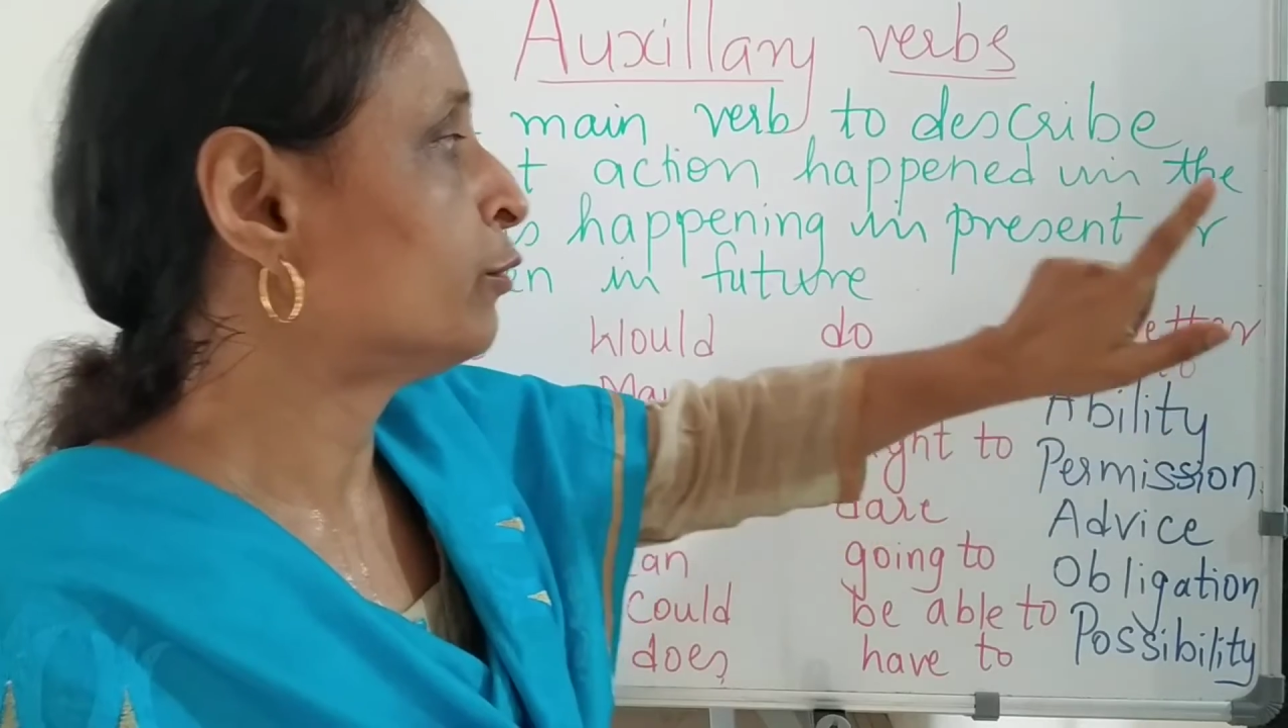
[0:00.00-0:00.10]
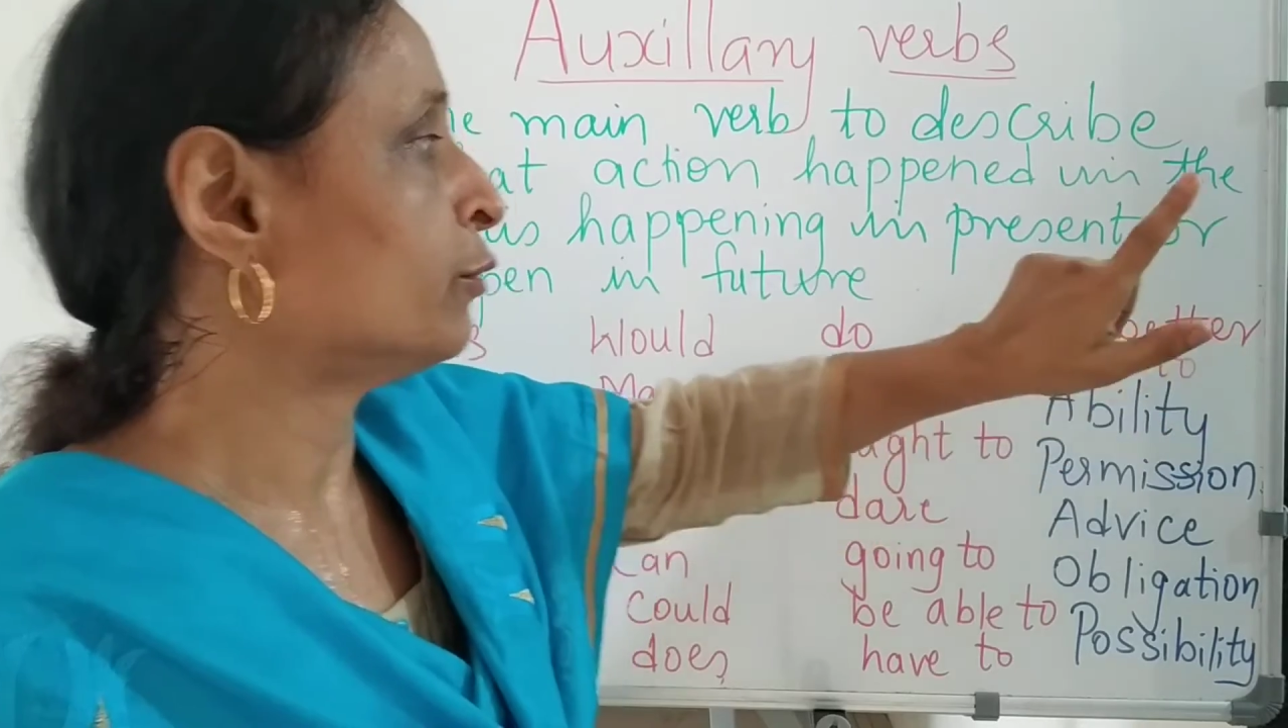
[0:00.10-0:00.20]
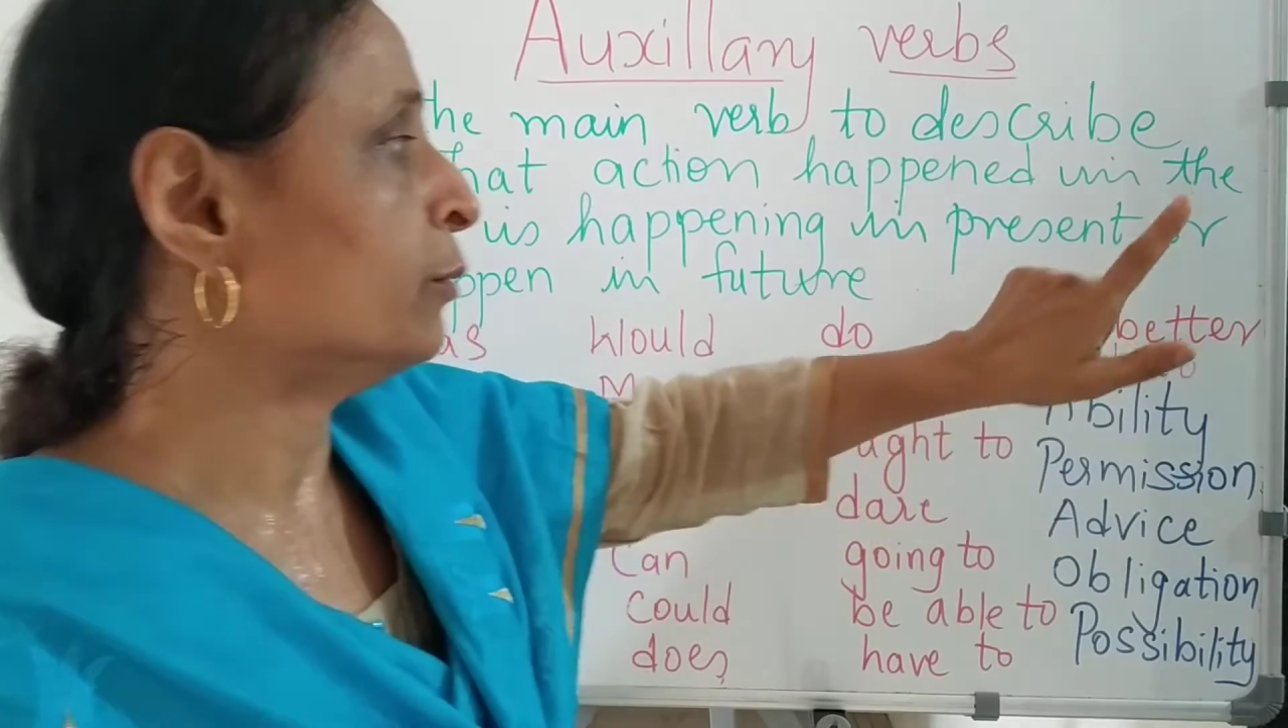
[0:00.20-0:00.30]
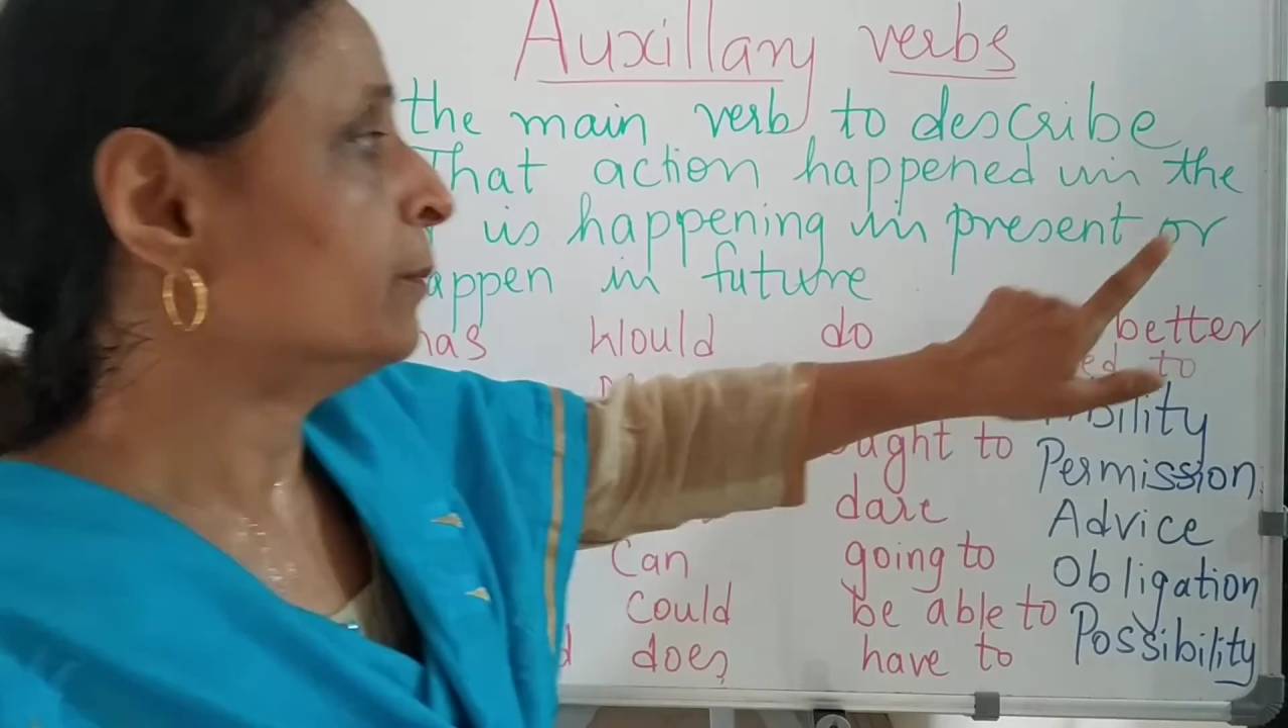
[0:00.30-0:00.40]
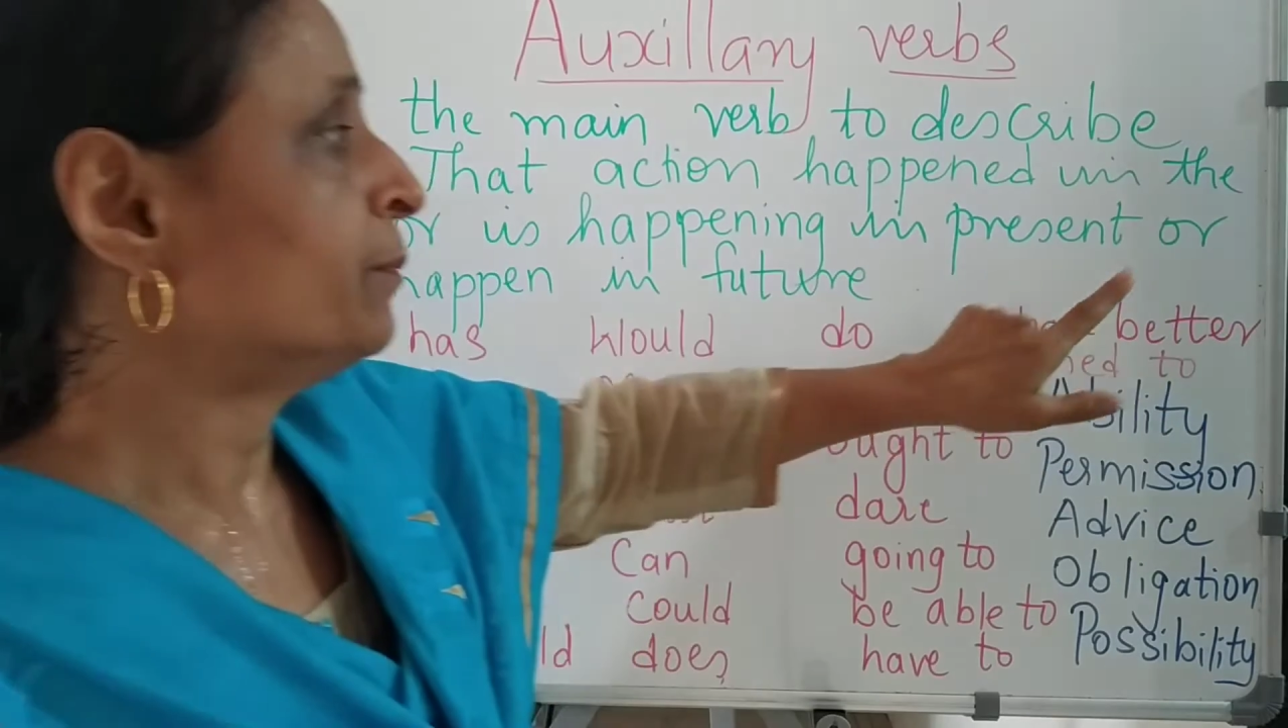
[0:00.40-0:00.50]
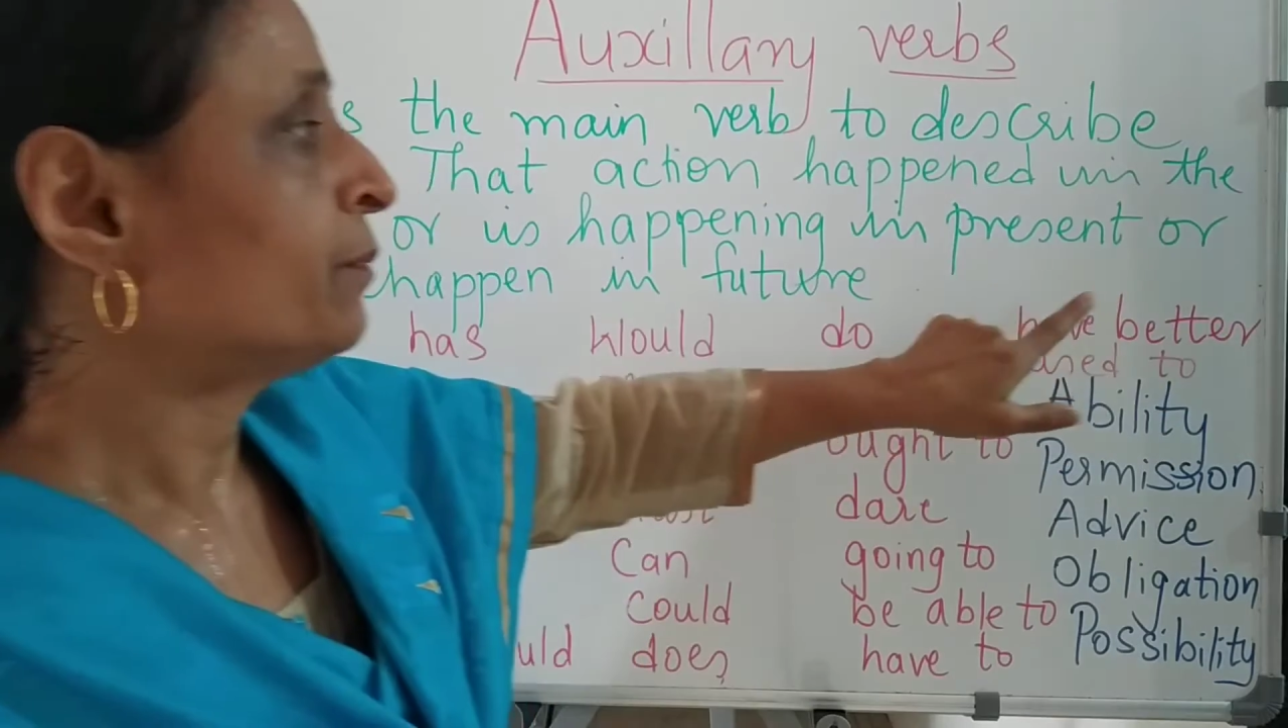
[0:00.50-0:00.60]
to.